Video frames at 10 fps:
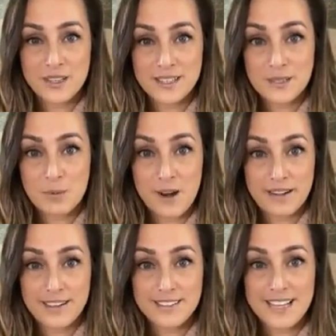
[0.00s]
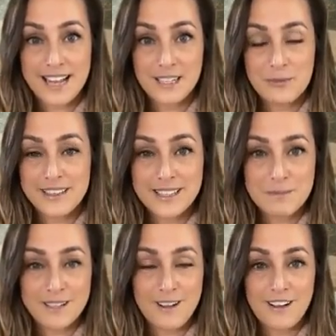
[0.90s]
with this product. Anyone that's
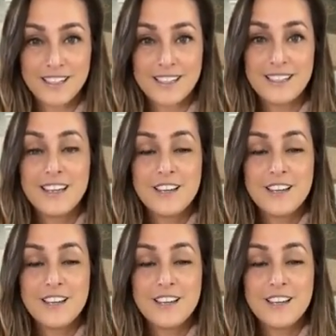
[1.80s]
been on it